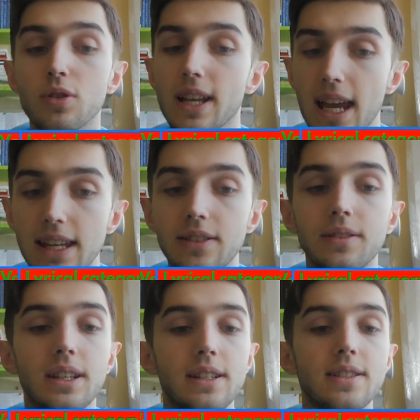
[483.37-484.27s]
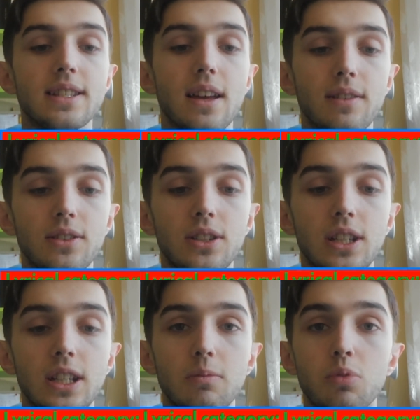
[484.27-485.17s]
8, it's
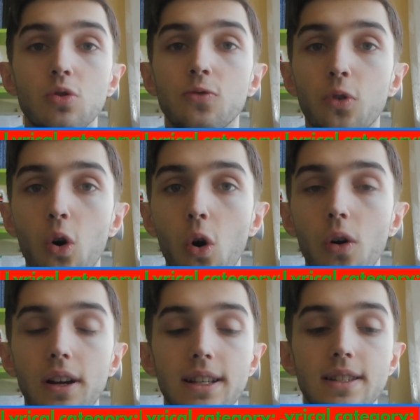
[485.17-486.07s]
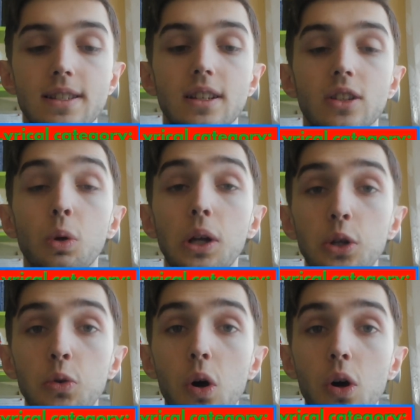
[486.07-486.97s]
17, plus 4, it's
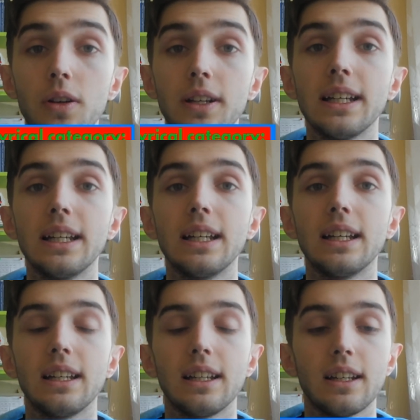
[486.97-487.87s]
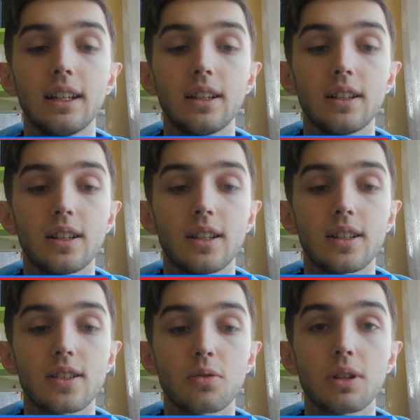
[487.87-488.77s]
21.
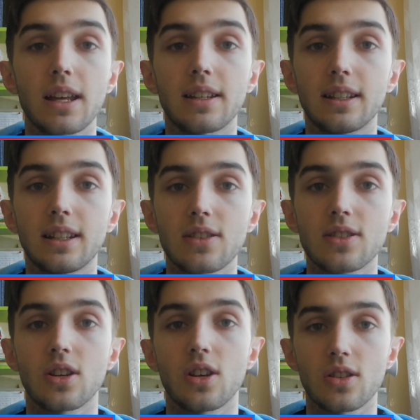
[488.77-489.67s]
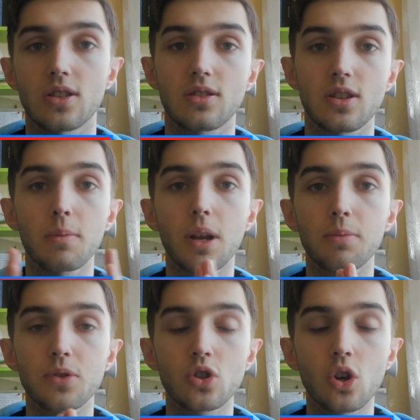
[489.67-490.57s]
So there, that's the sum
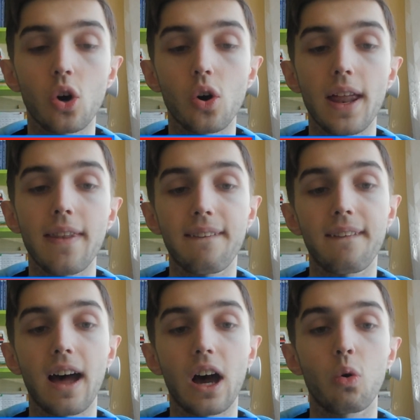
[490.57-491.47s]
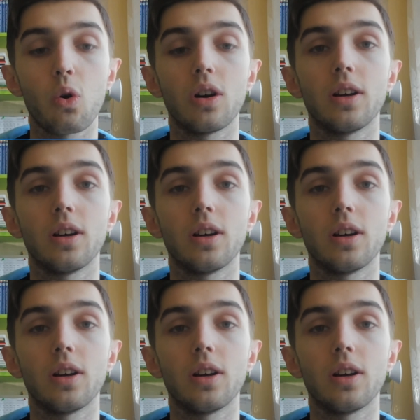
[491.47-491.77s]
up score. And now